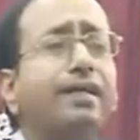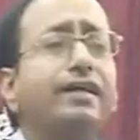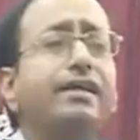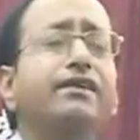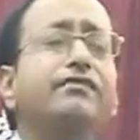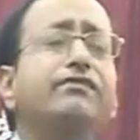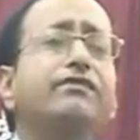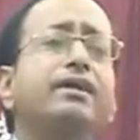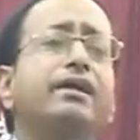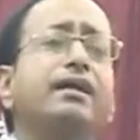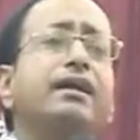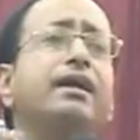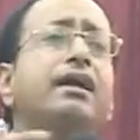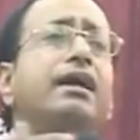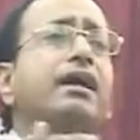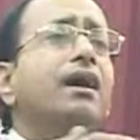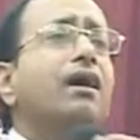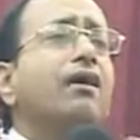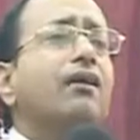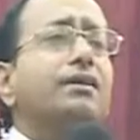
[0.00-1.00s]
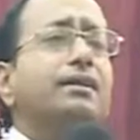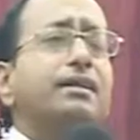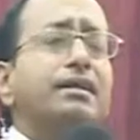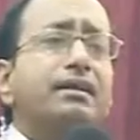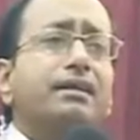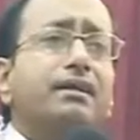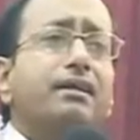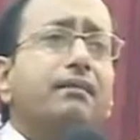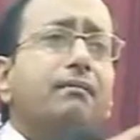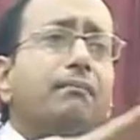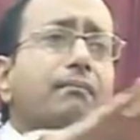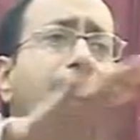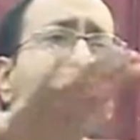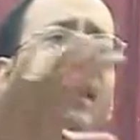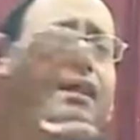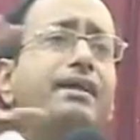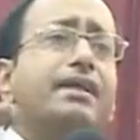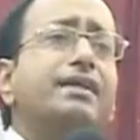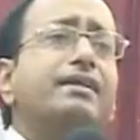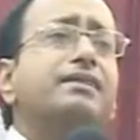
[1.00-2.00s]
IT field and the uh,
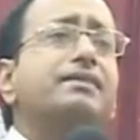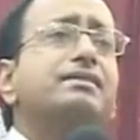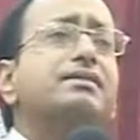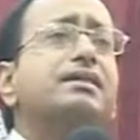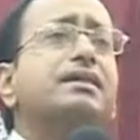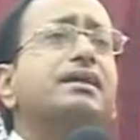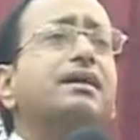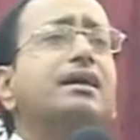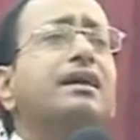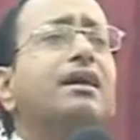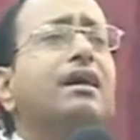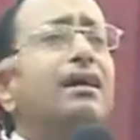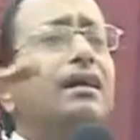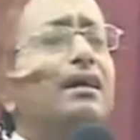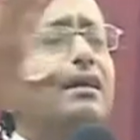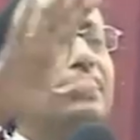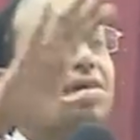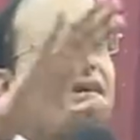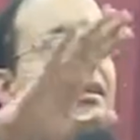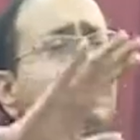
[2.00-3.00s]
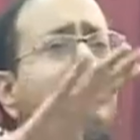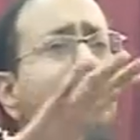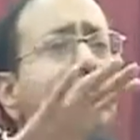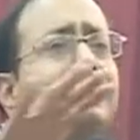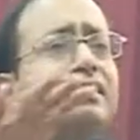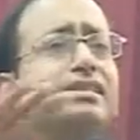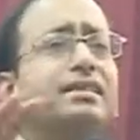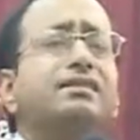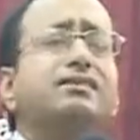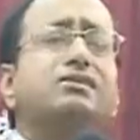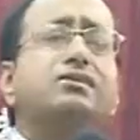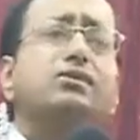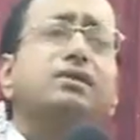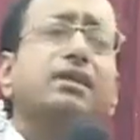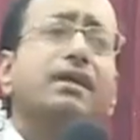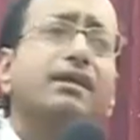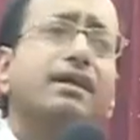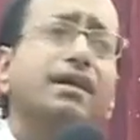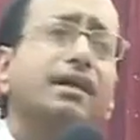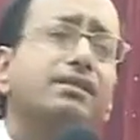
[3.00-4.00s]
market is uh, in recession. So
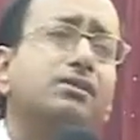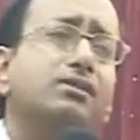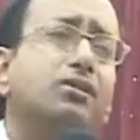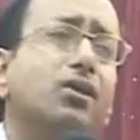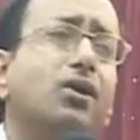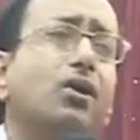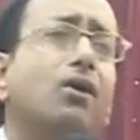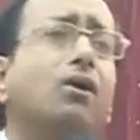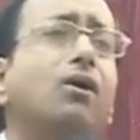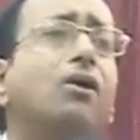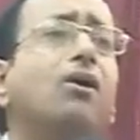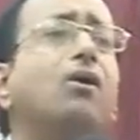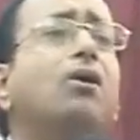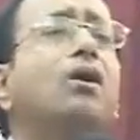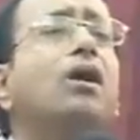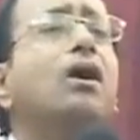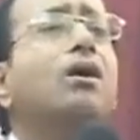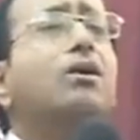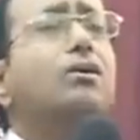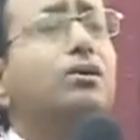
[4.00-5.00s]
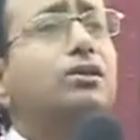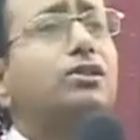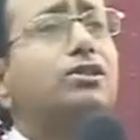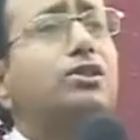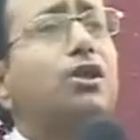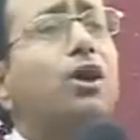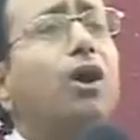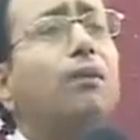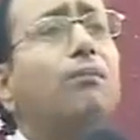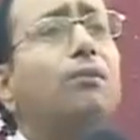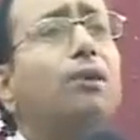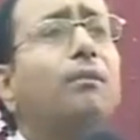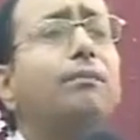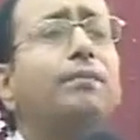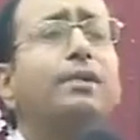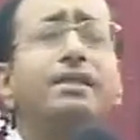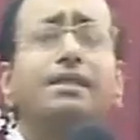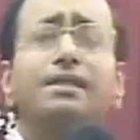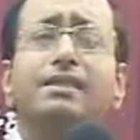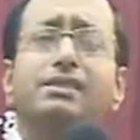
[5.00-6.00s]
there are no good job
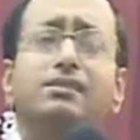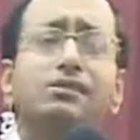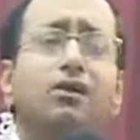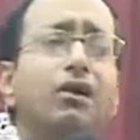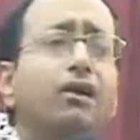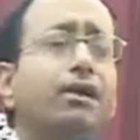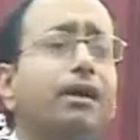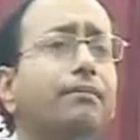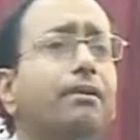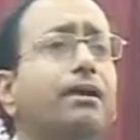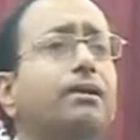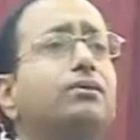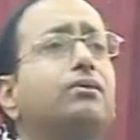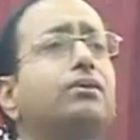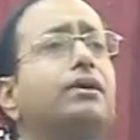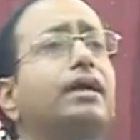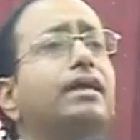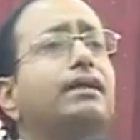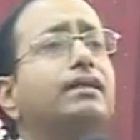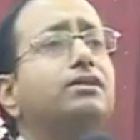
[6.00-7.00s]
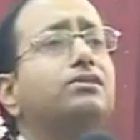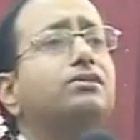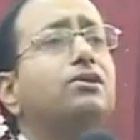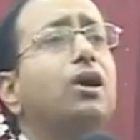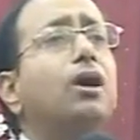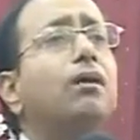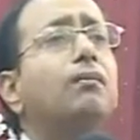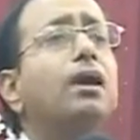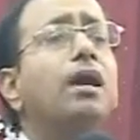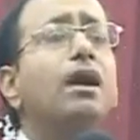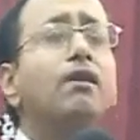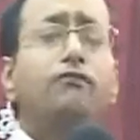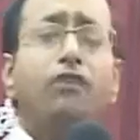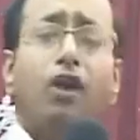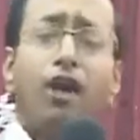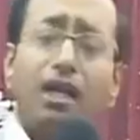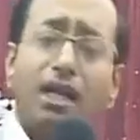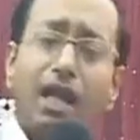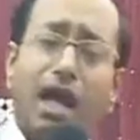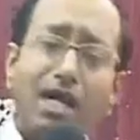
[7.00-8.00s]
openings. He's not able to get a job
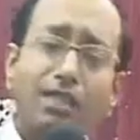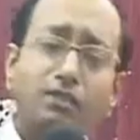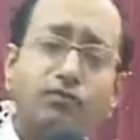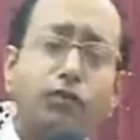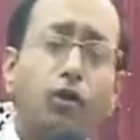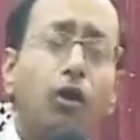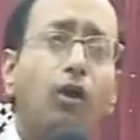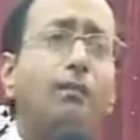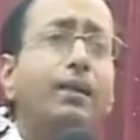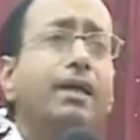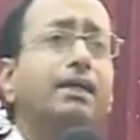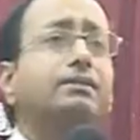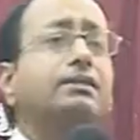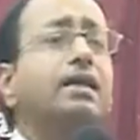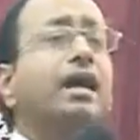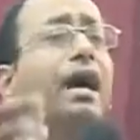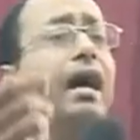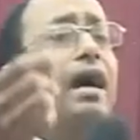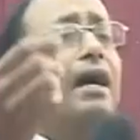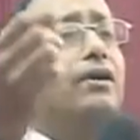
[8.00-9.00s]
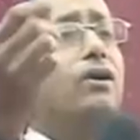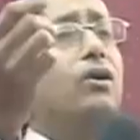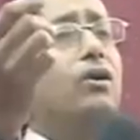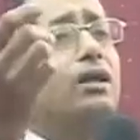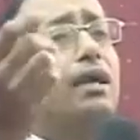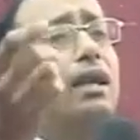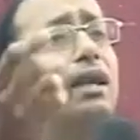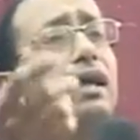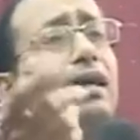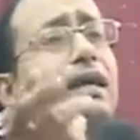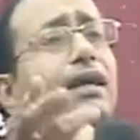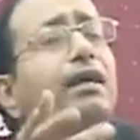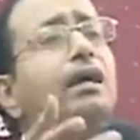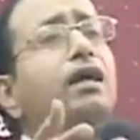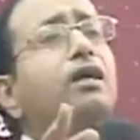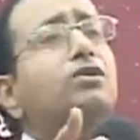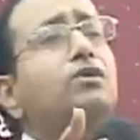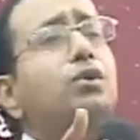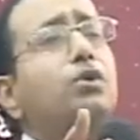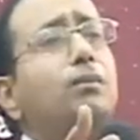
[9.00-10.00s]
for last four months and only
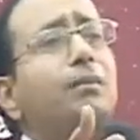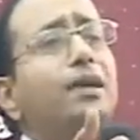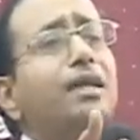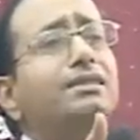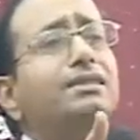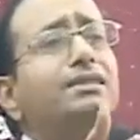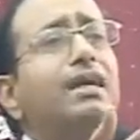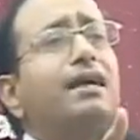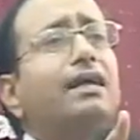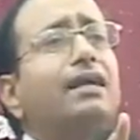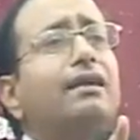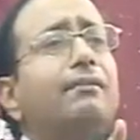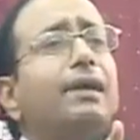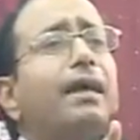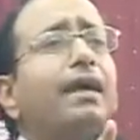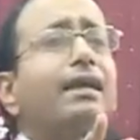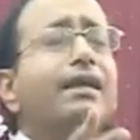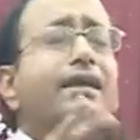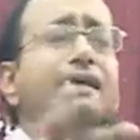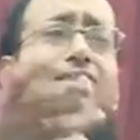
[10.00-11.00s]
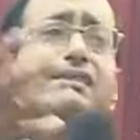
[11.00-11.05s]
two months are remaining.